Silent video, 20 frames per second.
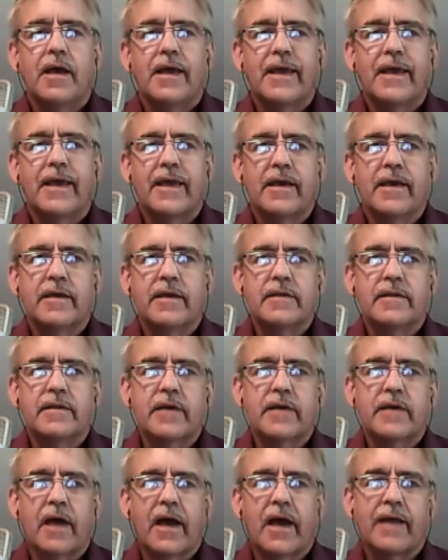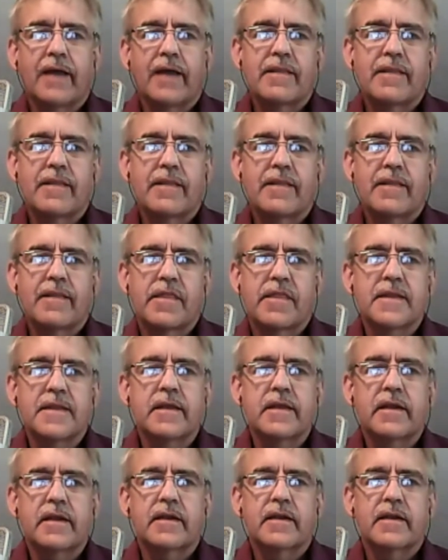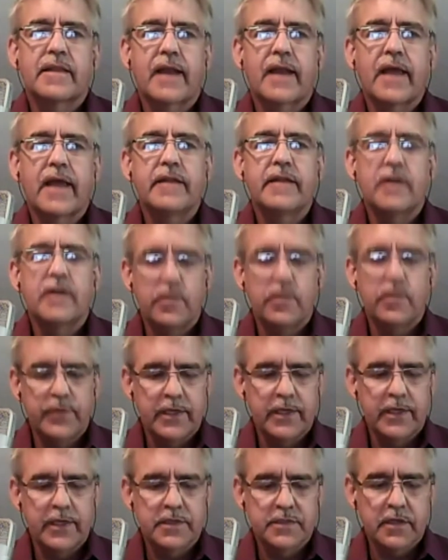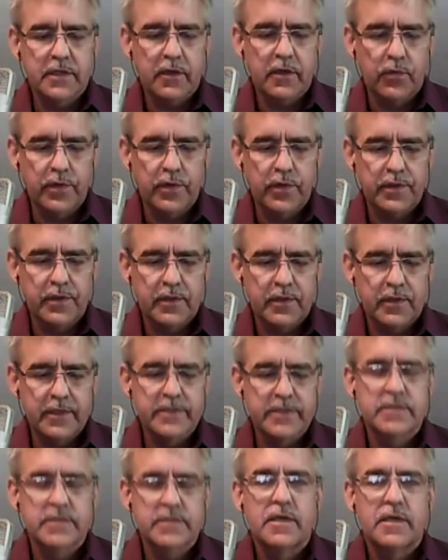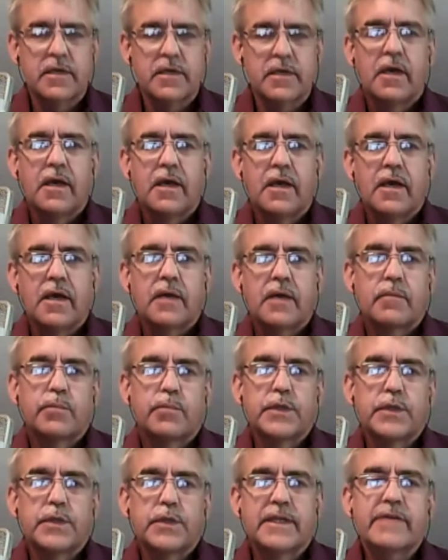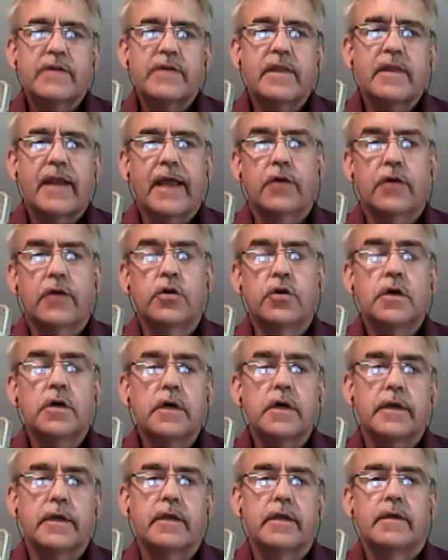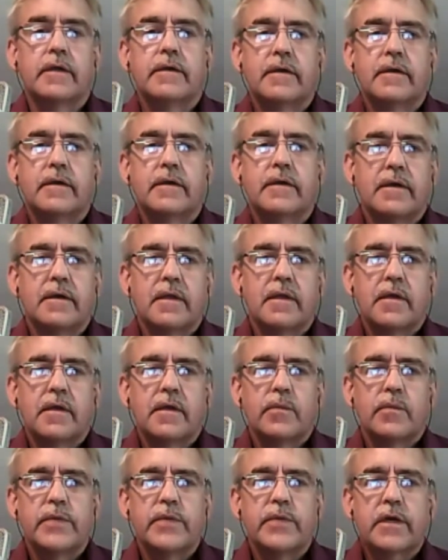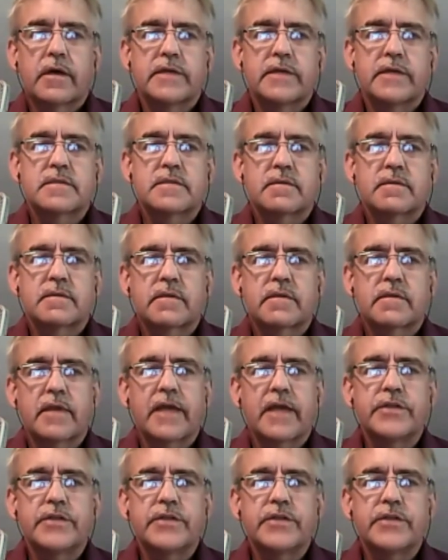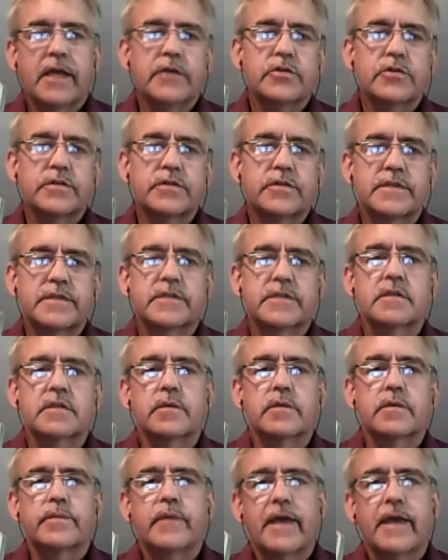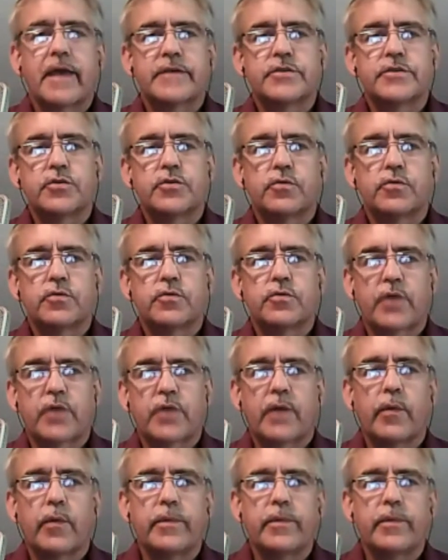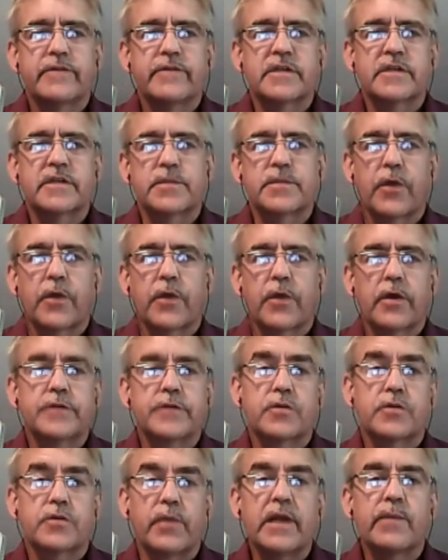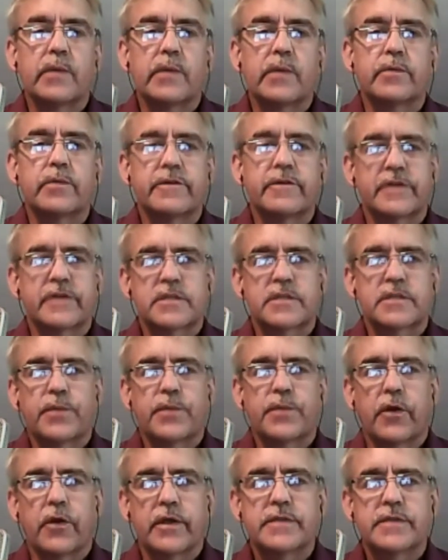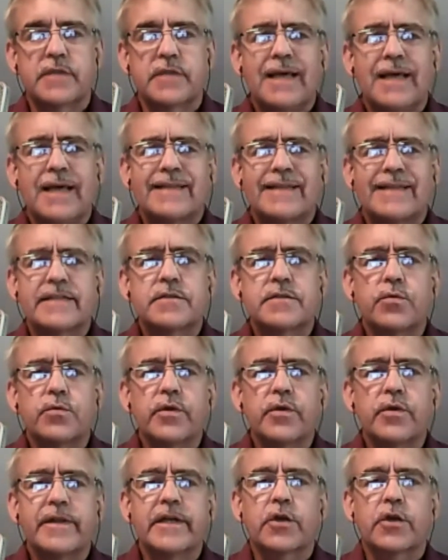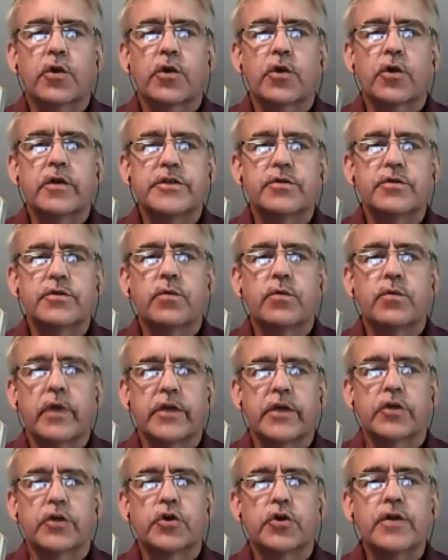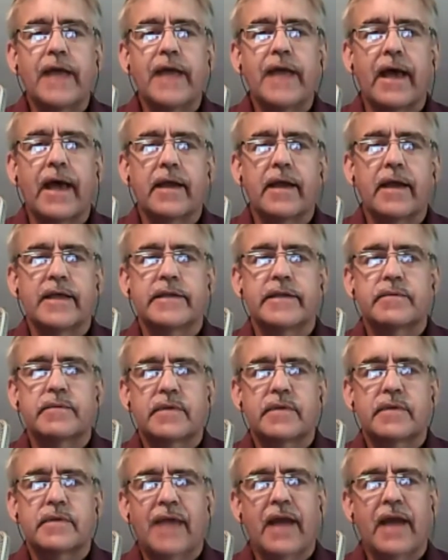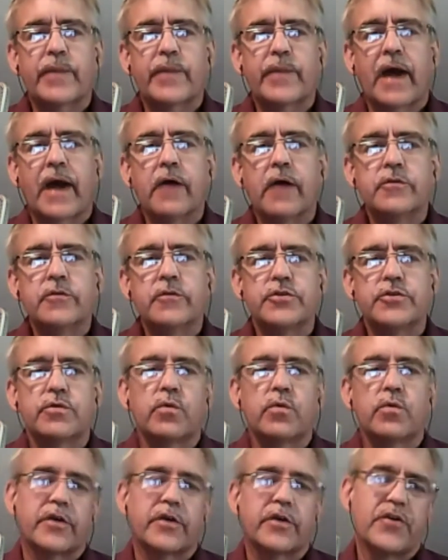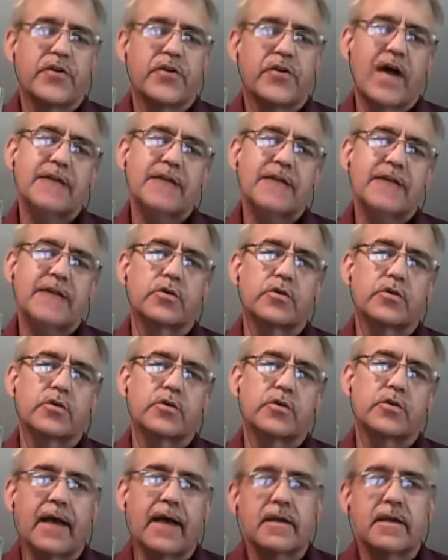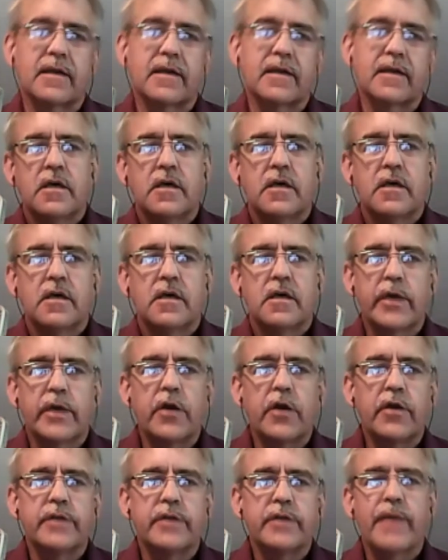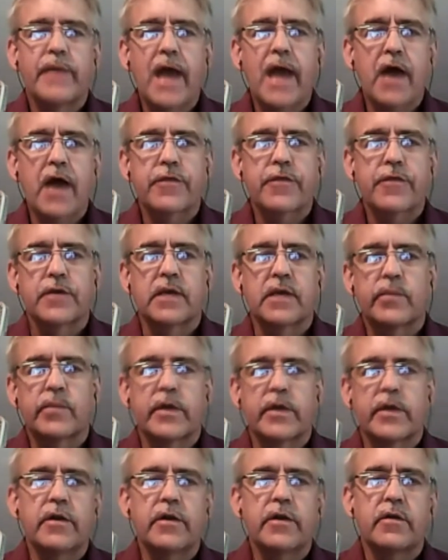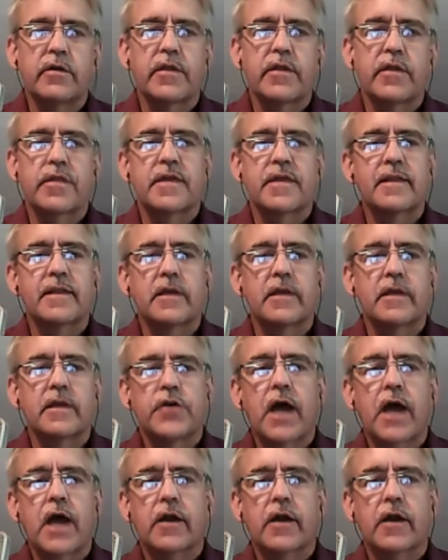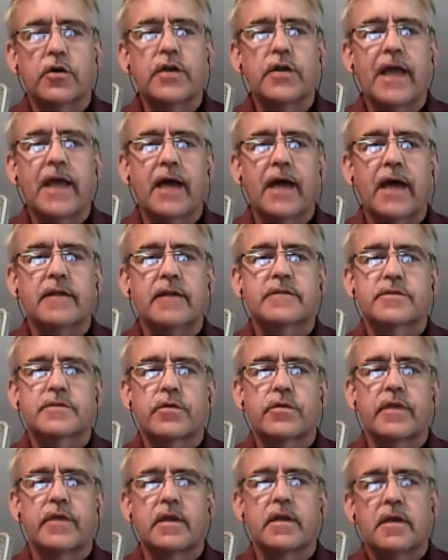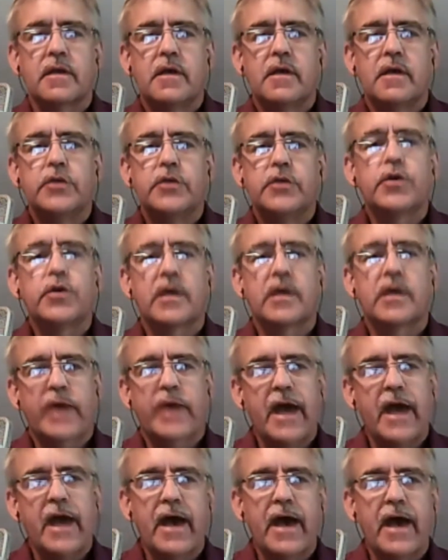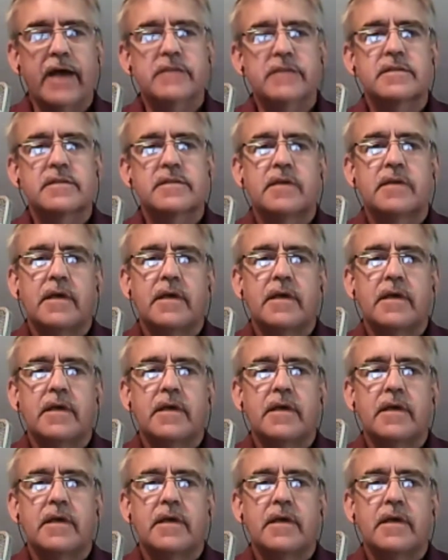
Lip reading: And the thing that I ended up being stuck with is believing that I could, because the educational system, as you probably have experienced, or many people have experienced, doesn't really encourage you in what you're good at. It kind of pounds you in what you're not so good at. Get better in math, or get better in the thing that you're not good at so that you can pass.